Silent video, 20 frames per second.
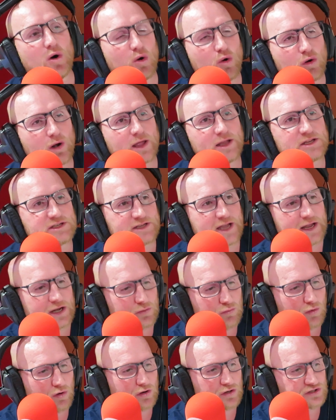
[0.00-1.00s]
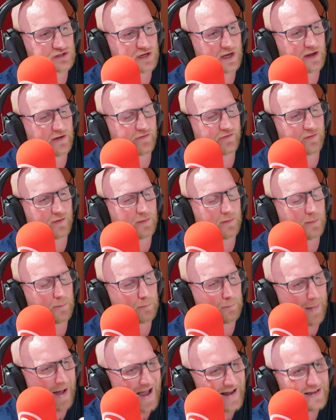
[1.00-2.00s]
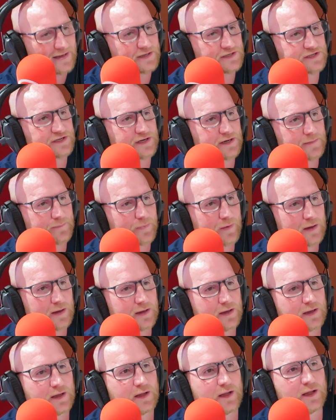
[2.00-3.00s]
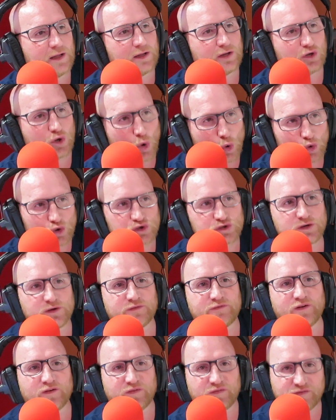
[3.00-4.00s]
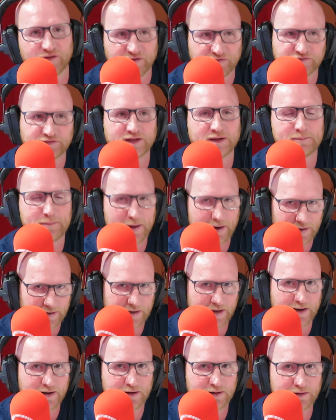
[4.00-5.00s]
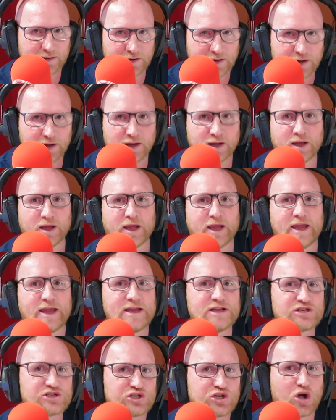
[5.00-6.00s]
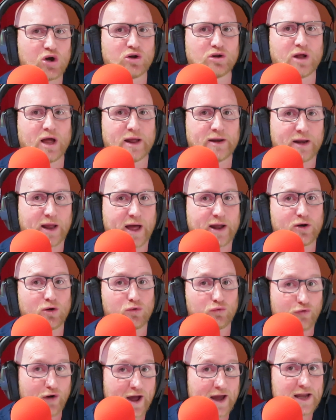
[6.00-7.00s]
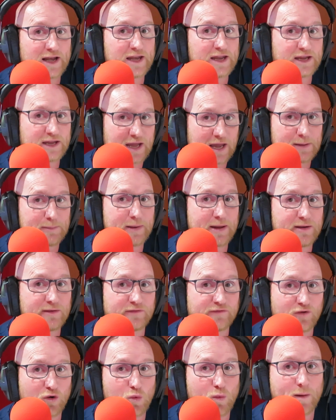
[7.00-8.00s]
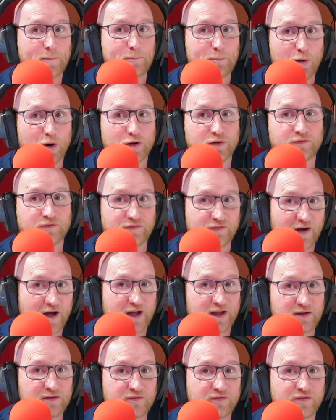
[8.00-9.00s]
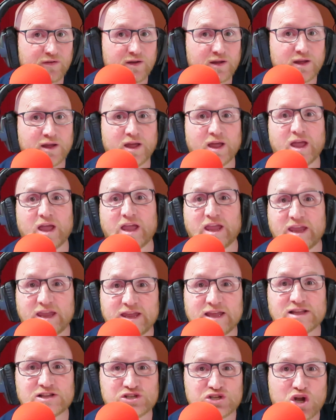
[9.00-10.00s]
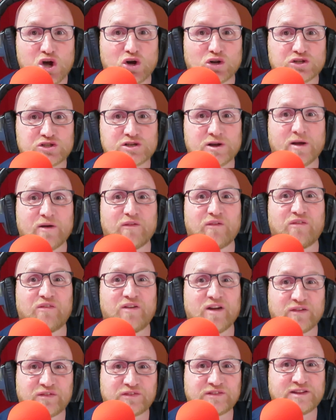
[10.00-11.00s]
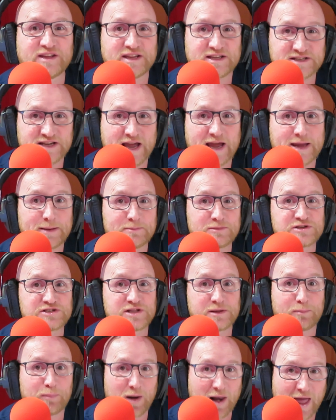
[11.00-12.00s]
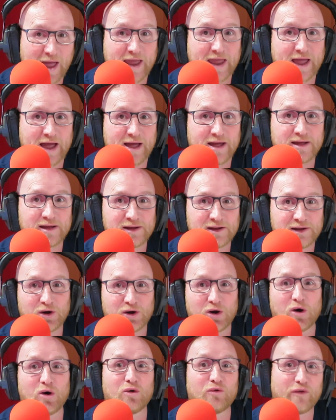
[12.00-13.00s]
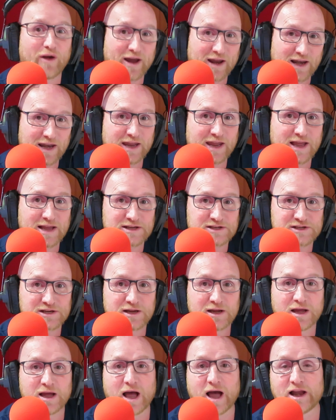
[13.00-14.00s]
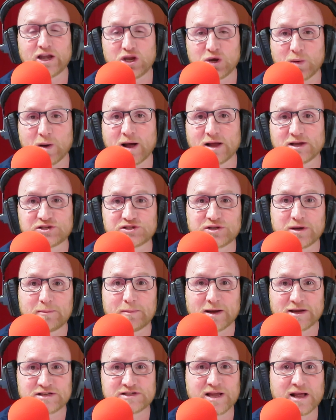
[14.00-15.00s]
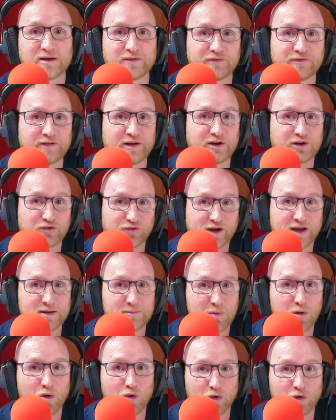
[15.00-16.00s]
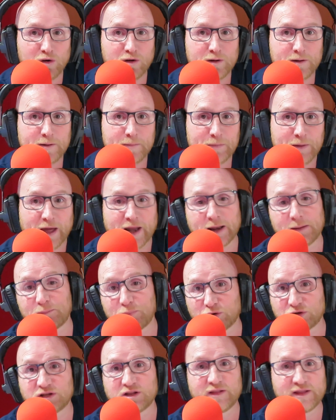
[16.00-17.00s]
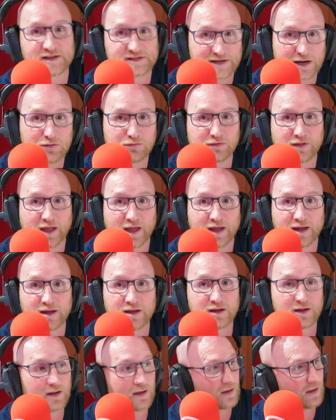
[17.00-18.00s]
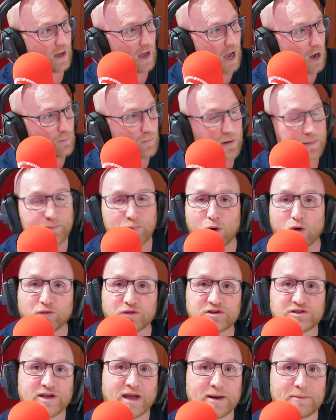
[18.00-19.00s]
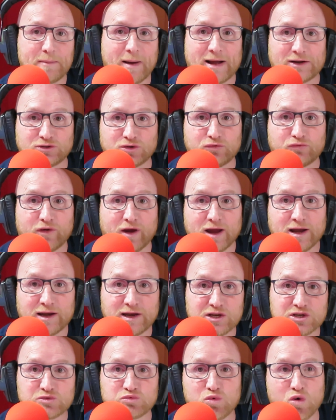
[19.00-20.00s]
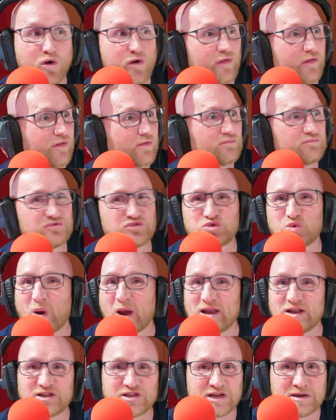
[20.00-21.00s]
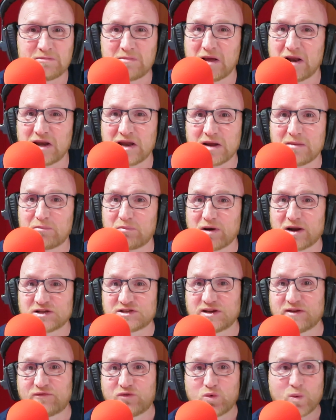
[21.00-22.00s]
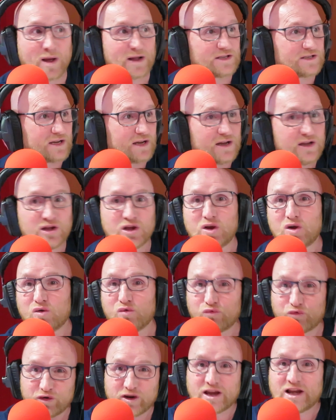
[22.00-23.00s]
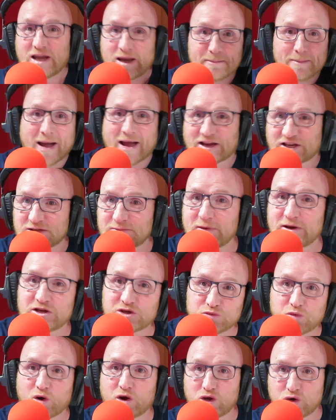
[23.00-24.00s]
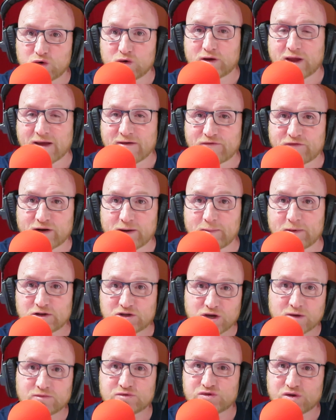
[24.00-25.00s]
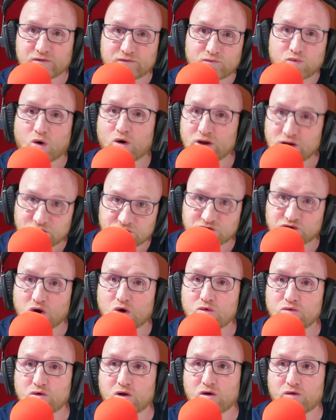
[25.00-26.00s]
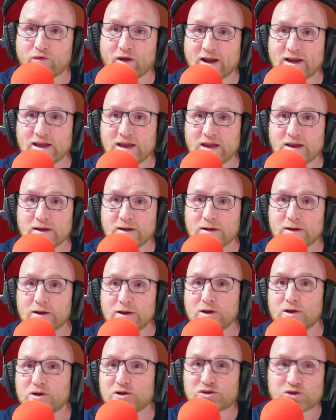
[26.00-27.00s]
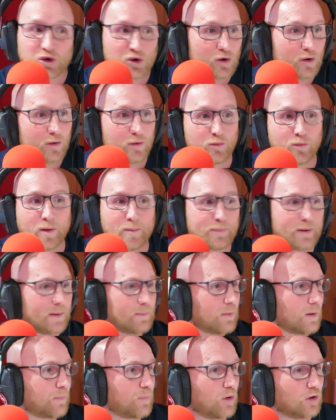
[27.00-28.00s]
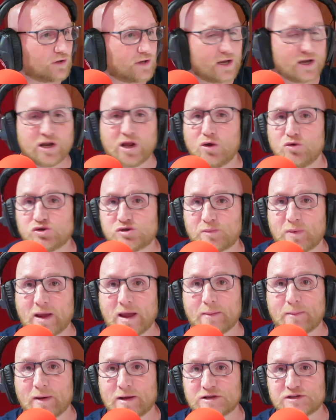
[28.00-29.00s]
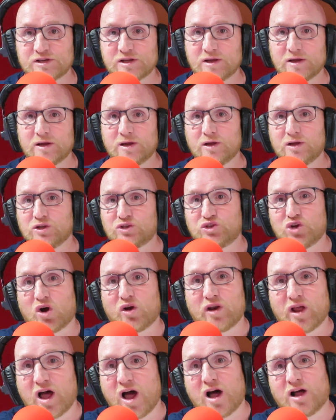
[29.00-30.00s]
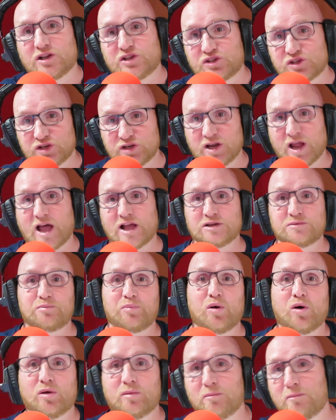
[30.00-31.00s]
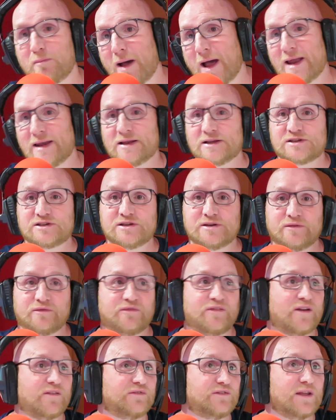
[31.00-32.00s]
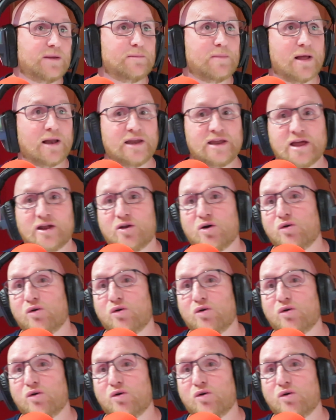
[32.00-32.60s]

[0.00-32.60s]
All I said was if Maddison goes for 50 million, he's not, and O'Reilly came in for 1.5. He is not 50 times the player O'Reilly is. And you asked myself and Craig Moore, and I'm putting this out there, mm-hmm. and we both said Matt O'Reilly is worth 20 million plus if you had to really maximise what you can get for him in terms of what he's shown already. So when people put in newspapers, John Hartson has put Maddison 50 million